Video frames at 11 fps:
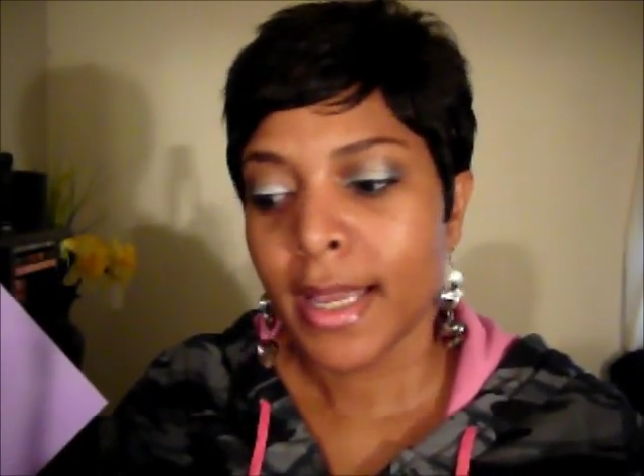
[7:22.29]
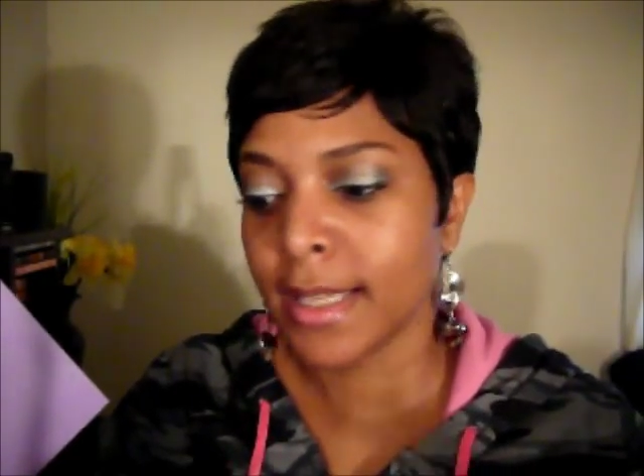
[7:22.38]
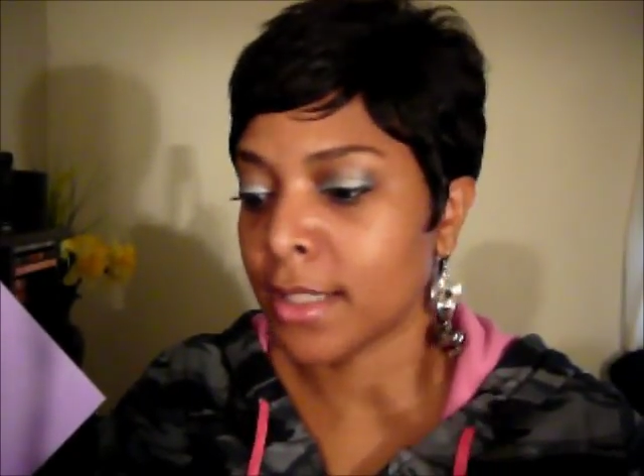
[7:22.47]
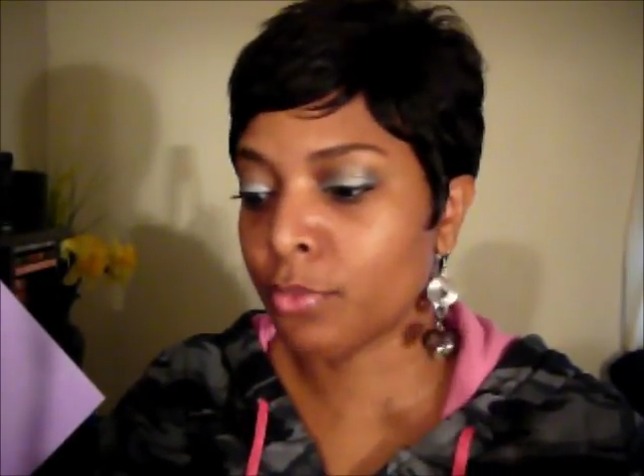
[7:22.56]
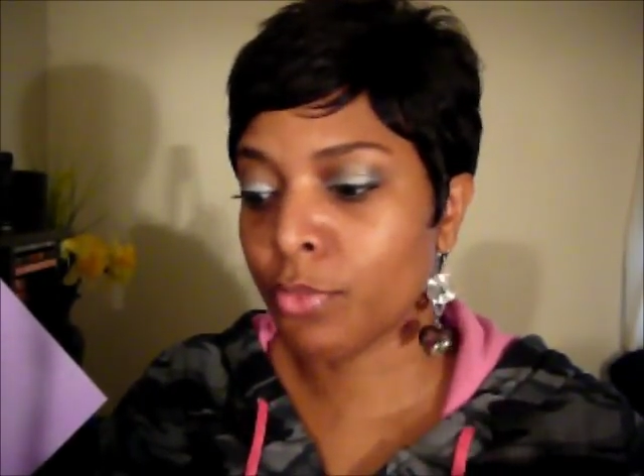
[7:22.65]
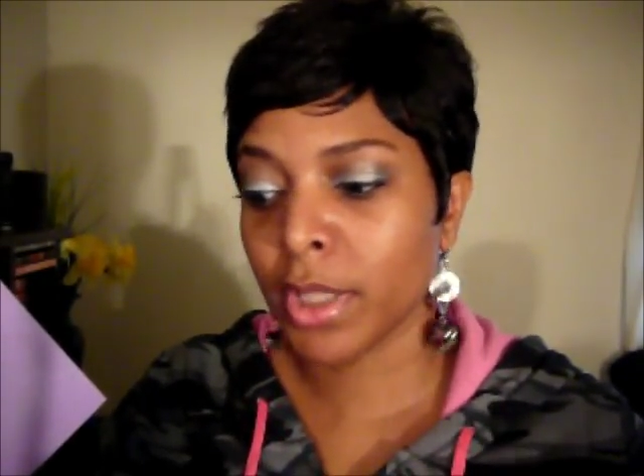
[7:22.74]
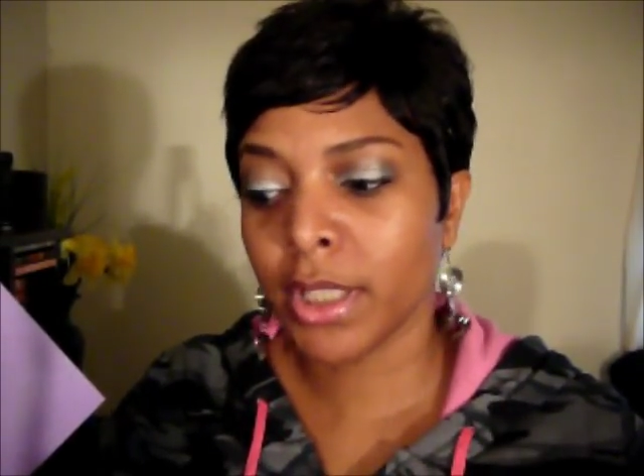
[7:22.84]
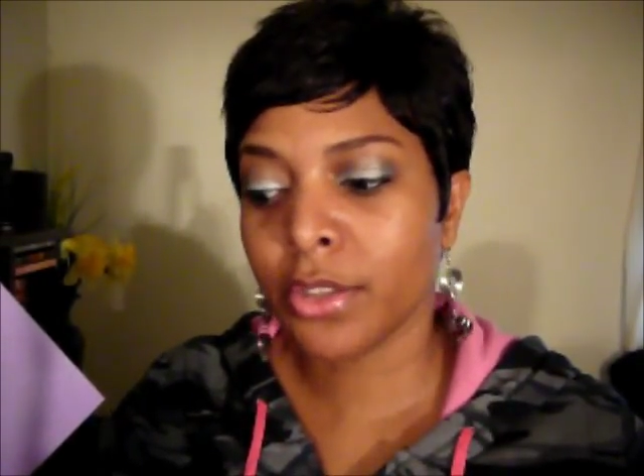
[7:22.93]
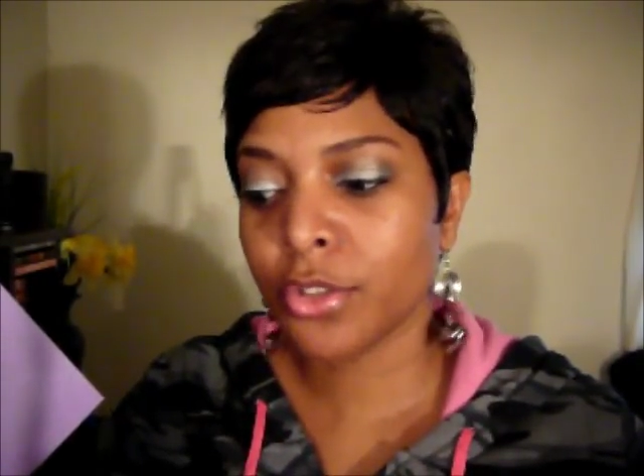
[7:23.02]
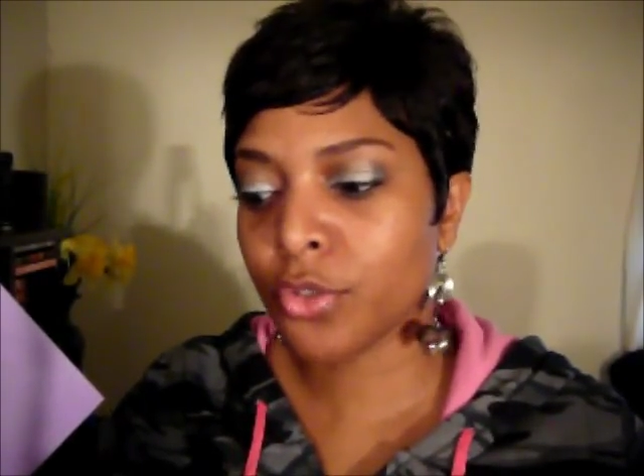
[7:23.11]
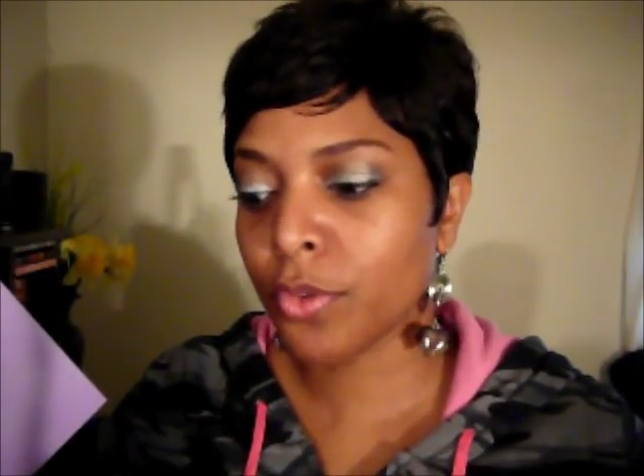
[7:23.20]
Is it
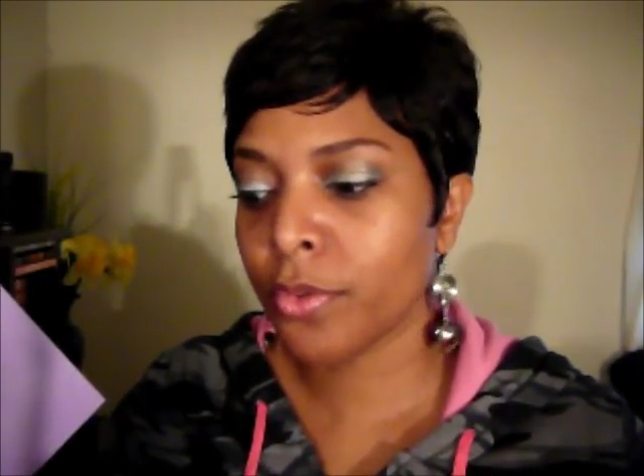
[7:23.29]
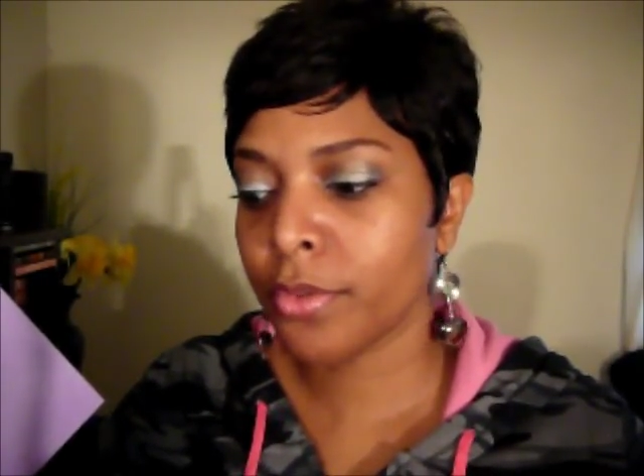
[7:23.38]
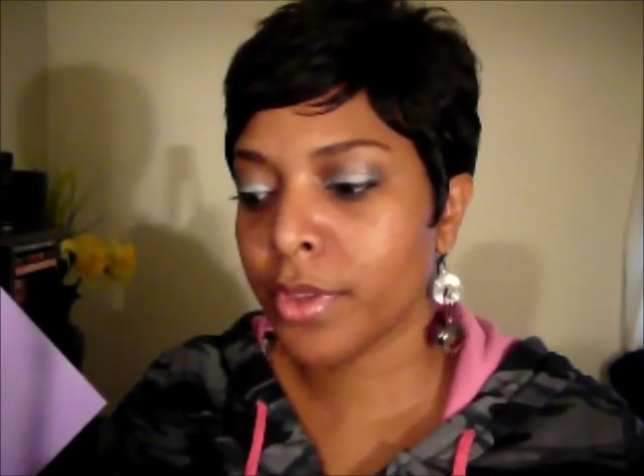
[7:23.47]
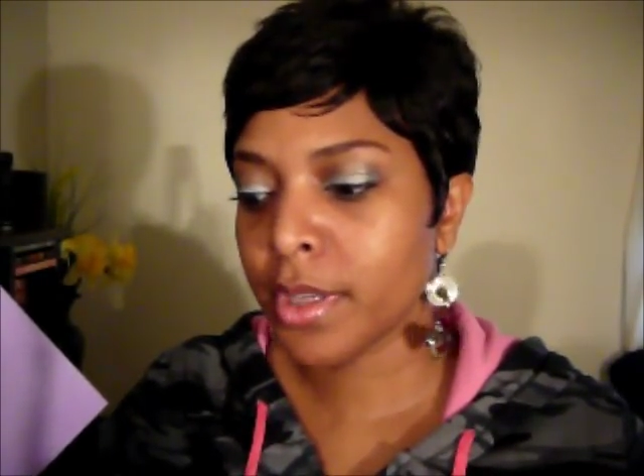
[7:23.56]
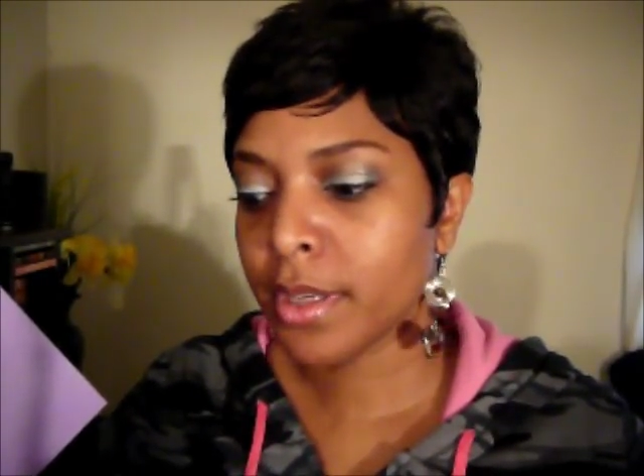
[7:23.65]
really the truth?